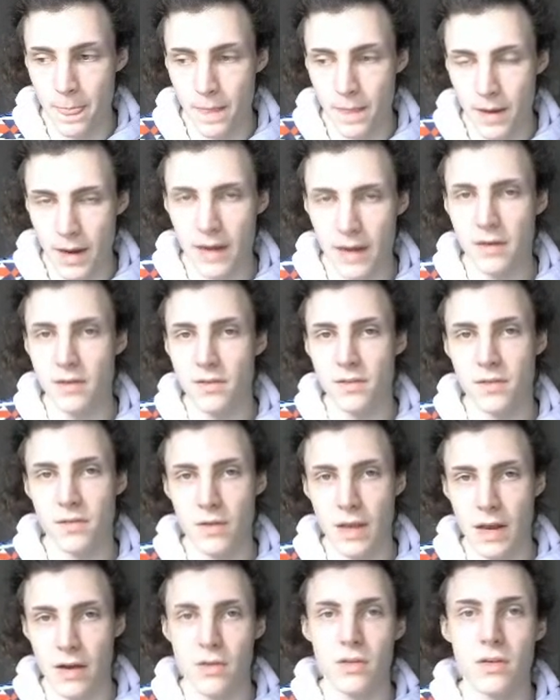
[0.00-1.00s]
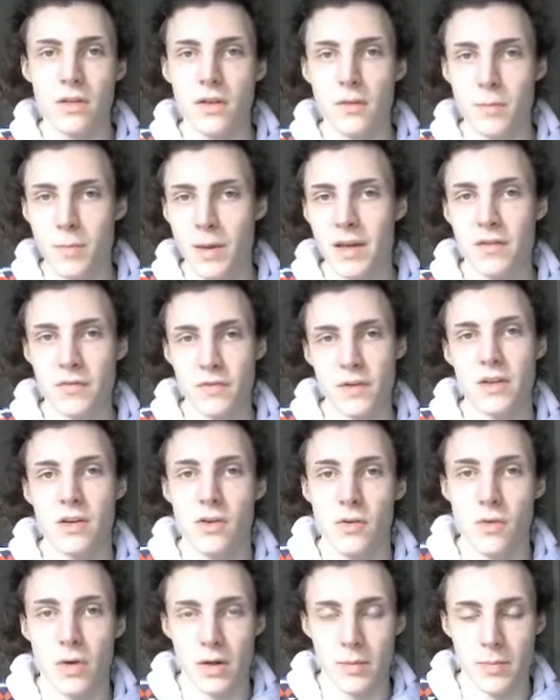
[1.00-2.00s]
how could this benefit
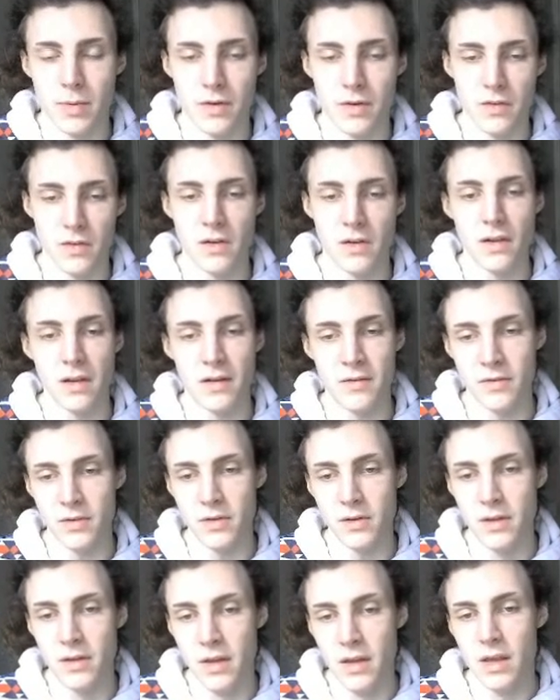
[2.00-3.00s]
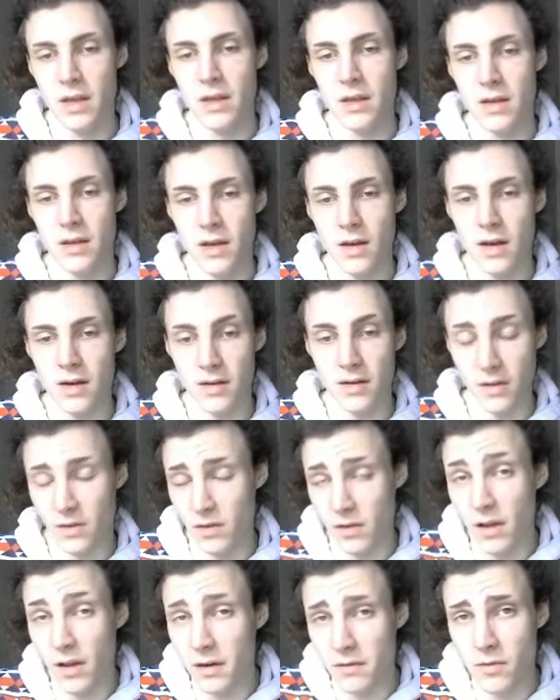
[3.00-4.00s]
you on a personal level? Because
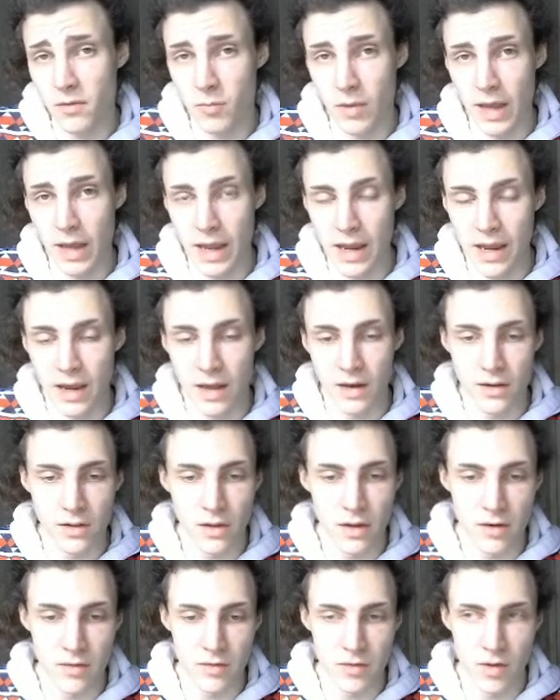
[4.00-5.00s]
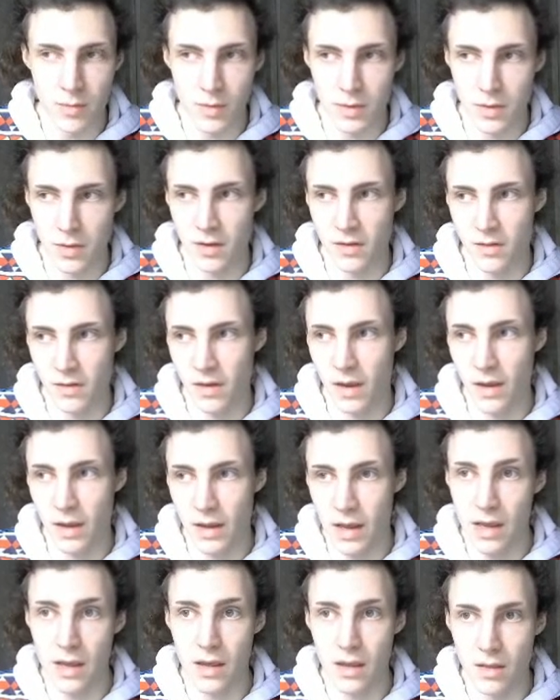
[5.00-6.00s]
a lot of them can. A lot of them are things like,
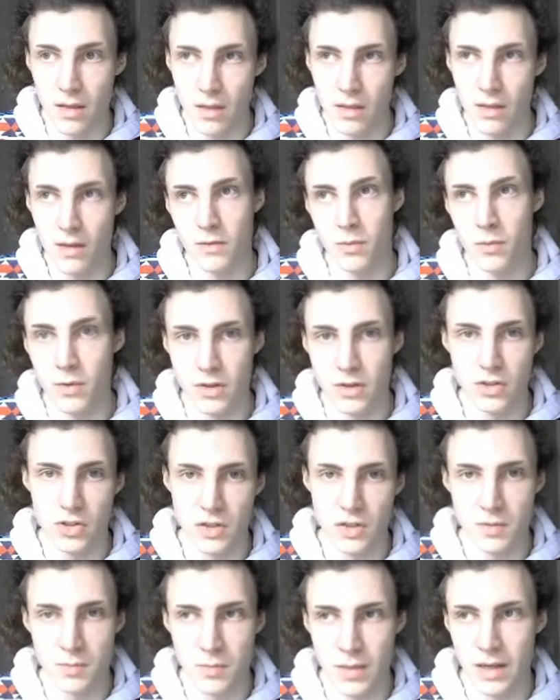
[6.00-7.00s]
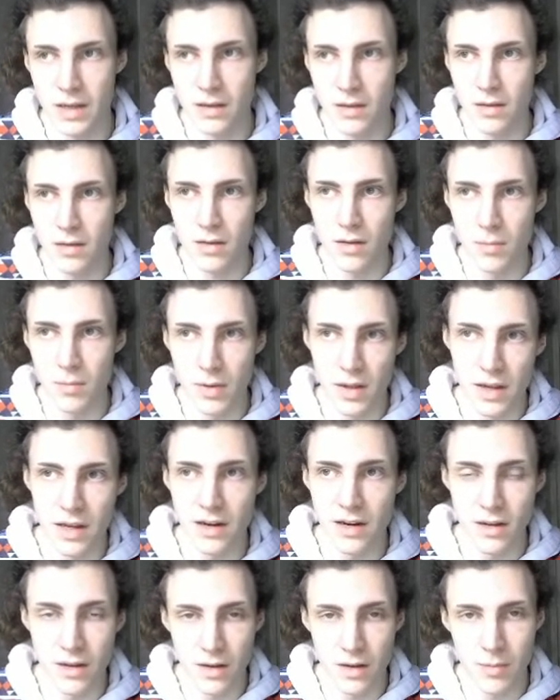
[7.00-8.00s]
hey, this wouldn't just make the
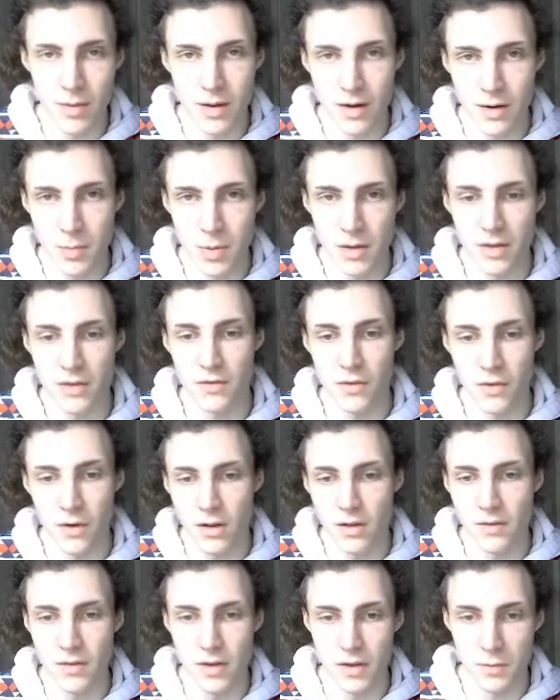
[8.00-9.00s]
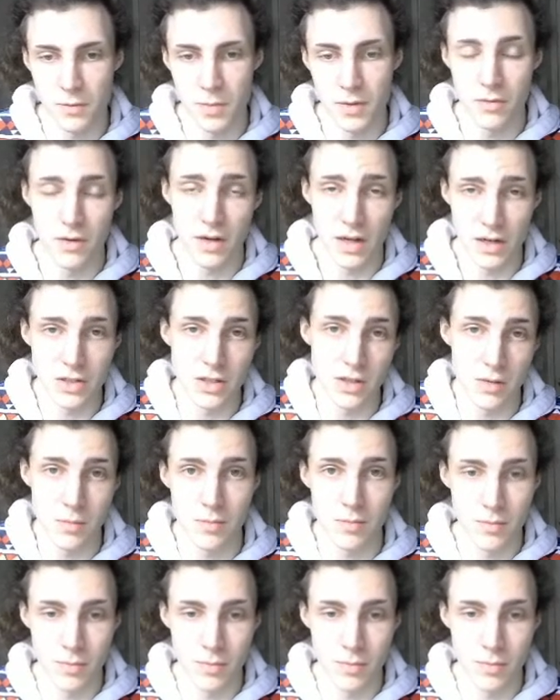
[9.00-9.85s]
planet a better place for all of us, but it would actually